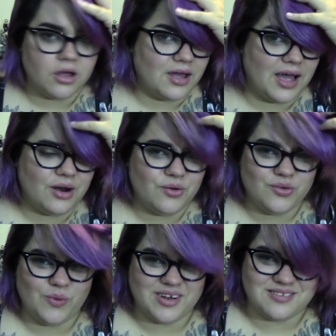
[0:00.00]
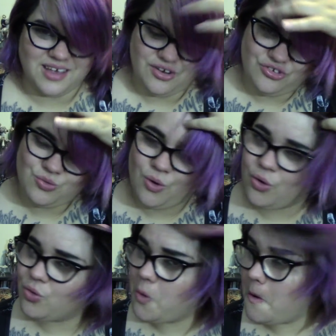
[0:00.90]
I don't want to say
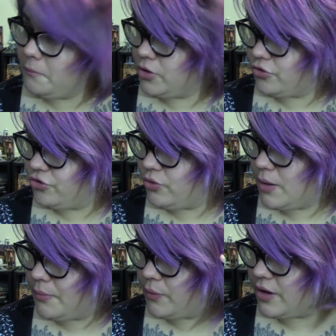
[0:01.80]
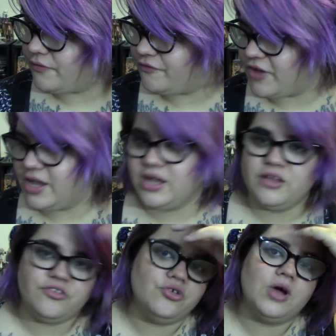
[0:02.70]
duochrome look to it, but when it
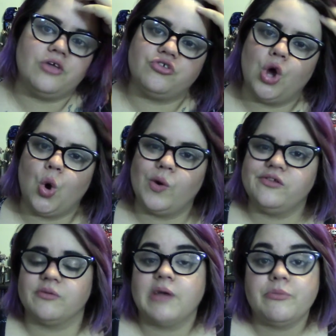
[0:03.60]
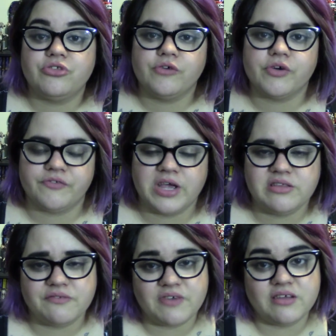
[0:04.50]
fades, you guys know when sometimes silver
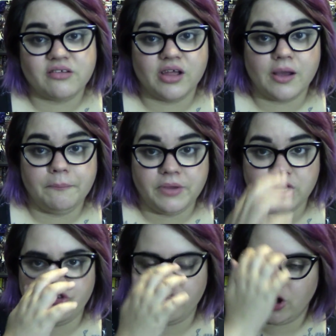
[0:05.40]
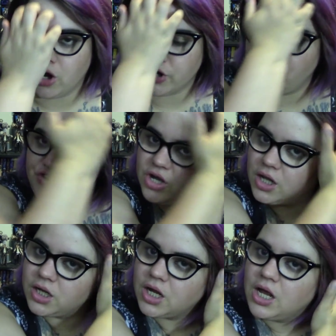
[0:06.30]
fades, it fades to like a peachy orangey
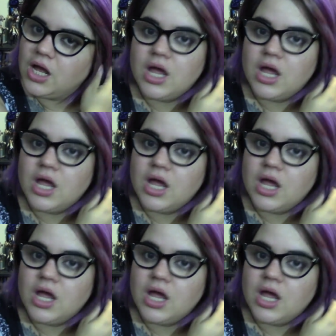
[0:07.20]
color.